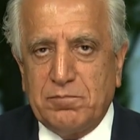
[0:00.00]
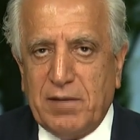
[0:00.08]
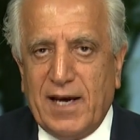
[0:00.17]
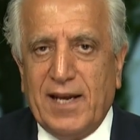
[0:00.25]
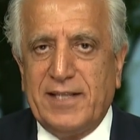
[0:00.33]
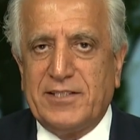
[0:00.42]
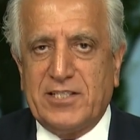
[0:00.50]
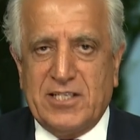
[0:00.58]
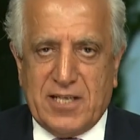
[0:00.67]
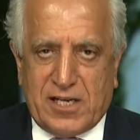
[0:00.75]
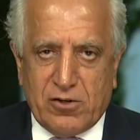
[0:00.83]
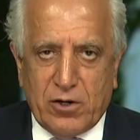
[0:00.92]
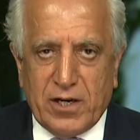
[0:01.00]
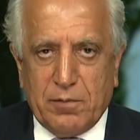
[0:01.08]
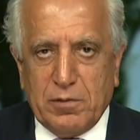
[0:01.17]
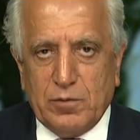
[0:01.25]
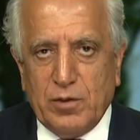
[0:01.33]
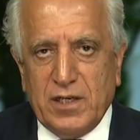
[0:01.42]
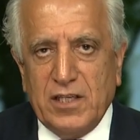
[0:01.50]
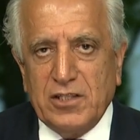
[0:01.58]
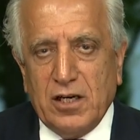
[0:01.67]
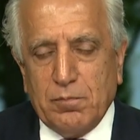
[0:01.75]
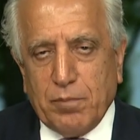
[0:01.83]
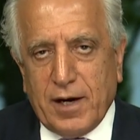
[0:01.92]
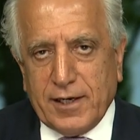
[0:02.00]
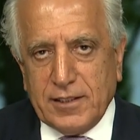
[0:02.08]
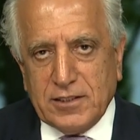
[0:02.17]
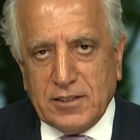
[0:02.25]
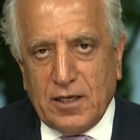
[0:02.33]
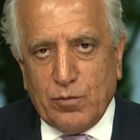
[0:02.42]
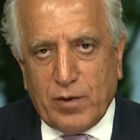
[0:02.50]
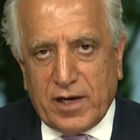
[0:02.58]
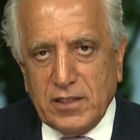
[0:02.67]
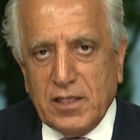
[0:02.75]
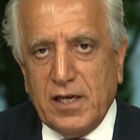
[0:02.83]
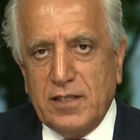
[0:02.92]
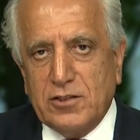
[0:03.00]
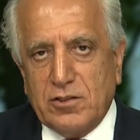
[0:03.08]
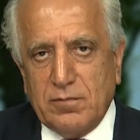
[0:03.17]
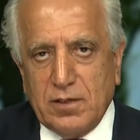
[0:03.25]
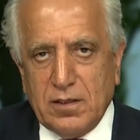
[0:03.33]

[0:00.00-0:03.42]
balance is occurring between India and Pakistan, where India is